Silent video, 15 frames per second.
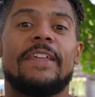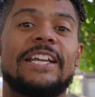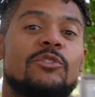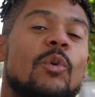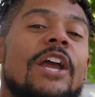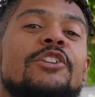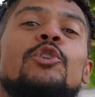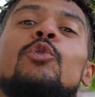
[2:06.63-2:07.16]
That's
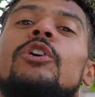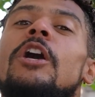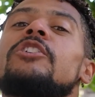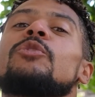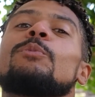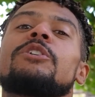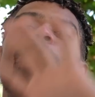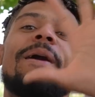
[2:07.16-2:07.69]
right, new
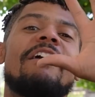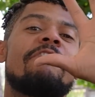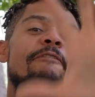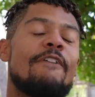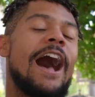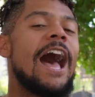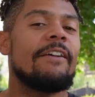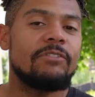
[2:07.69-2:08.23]
customers bet
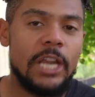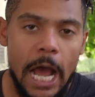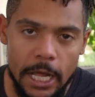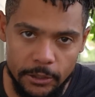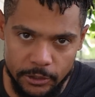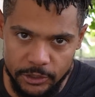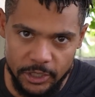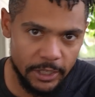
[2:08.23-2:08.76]

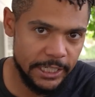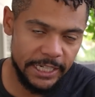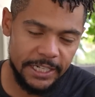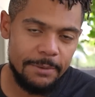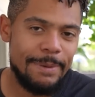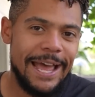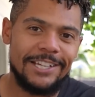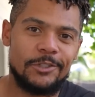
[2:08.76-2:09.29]
$5 on
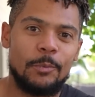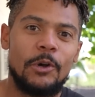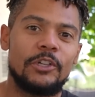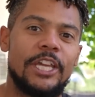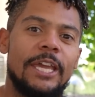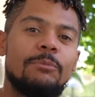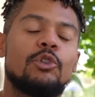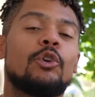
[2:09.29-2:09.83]
any basketball
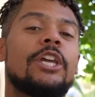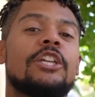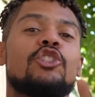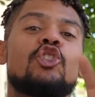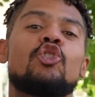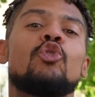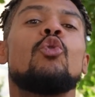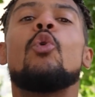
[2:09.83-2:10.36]
game, you'll get
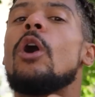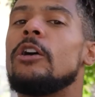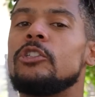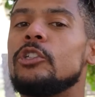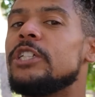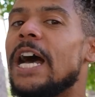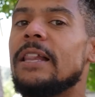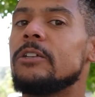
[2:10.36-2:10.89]

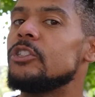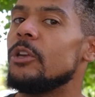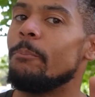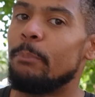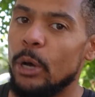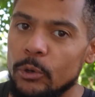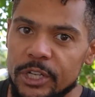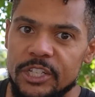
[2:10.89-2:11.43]
$200 in
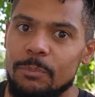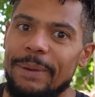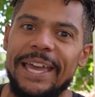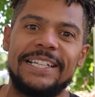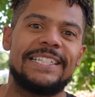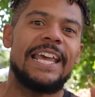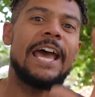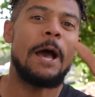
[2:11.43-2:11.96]
bonus bets